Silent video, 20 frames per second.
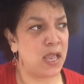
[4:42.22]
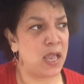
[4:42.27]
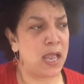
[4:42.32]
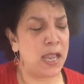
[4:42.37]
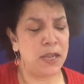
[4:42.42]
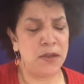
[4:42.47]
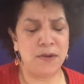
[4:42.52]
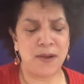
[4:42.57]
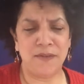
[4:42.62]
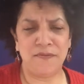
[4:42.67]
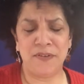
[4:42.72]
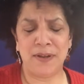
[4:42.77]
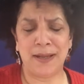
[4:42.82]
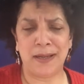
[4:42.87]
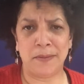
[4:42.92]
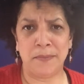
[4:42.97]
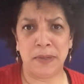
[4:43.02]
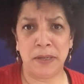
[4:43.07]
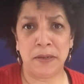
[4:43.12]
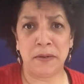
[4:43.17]
I feel like
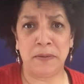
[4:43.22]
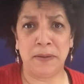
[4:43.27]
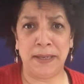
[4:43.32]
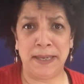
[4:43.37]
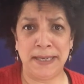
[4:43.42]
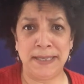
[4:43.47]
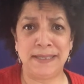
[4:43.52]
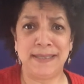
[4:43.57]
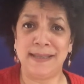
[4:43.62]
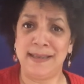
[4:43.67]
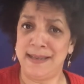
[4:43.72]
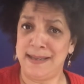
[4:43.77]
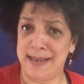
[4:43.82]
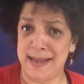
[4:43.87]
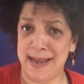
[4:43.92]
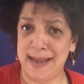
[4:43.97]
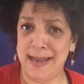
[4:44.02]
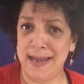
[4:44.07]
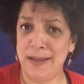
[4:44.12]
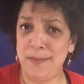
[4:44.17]
I'm a little late to the
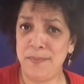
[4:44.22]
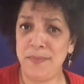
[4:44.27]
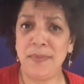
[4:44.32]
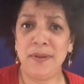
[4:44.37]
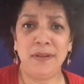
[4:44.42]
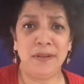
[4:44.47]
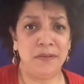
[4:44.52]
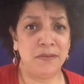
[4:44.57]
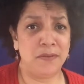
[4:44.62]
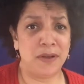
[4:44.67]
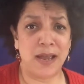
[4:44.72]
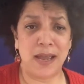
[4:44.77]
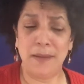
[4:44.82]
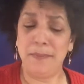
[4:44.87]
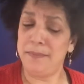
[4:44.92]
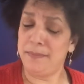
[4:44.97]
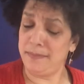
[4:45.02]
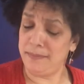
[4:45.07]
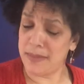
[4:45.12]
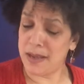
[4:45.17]
game.
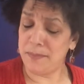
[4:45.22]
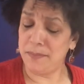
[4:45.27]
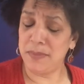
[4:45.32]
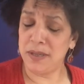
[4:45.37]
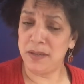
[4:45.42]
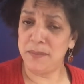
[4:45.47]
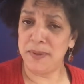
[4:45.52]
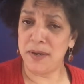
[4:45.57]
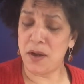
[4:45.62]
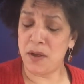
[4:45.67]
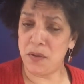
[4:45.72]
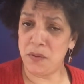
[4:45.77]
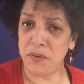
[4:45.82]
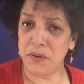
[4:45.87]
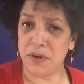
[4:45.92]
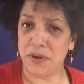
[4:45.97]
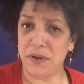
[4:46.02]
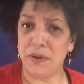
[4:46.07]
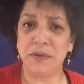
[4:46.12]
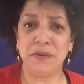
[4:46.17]
I'm a little bit
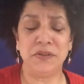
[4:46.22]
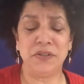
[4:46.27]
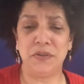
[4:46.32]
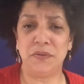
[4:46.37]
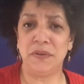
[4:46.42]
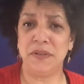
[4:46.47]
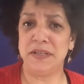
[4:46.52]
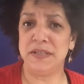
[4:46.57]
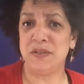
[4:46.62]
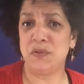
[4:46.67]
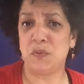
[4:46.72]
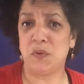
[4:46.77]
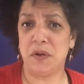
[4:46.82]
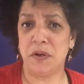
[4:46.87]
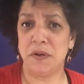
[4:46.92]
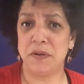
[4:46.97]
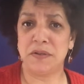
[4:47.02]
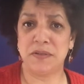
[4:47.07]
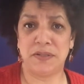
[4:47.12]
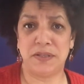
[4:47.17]
older doing this
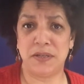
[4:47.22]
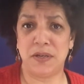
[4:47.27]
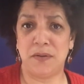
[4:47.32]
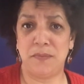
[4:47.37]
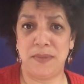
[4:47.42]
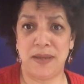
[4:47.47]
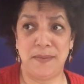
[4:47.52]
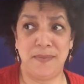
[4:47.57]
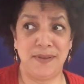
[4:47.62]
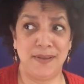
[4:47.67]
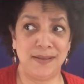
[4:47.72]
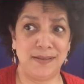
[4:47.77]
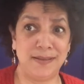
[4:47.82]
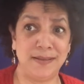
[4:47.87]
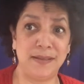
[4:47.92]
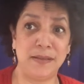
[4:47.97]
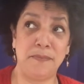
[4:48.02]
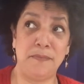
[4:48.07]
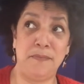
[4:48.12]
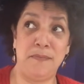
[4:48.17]
work, so maybe this
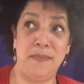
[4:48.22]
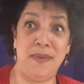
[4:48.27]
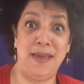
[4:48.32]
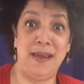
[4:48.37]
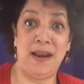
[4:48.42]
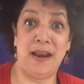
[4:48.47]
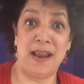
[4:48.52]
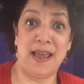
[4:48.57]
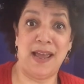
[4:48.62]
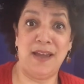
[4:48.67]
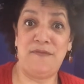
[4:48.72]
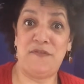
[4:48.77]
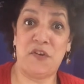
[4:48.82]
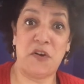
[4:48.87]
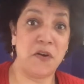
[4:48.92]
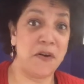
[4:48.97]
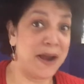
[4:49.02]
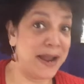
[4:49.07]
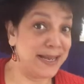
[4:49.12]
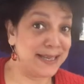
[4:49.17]
is a midlife
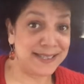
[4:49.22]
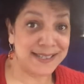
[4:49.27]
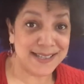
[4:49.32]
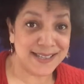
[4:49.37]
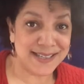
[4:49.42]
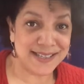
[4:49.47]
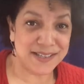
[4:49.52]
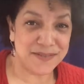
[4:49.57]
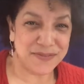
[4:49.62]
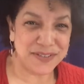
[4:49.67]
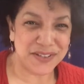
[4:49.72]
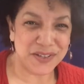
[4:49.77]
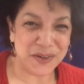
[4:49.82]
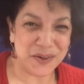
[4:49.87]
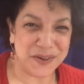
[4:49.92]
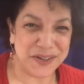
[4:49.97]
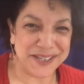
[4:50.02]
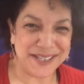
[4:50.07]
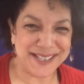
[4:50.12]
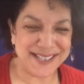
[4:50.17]
crisis of
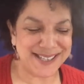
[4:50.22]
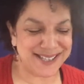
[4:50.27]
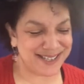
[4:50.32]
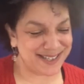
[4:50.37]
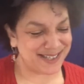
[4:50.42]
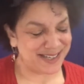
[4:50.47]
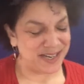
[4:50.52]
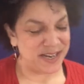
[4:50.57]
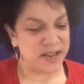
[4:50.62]
sorts.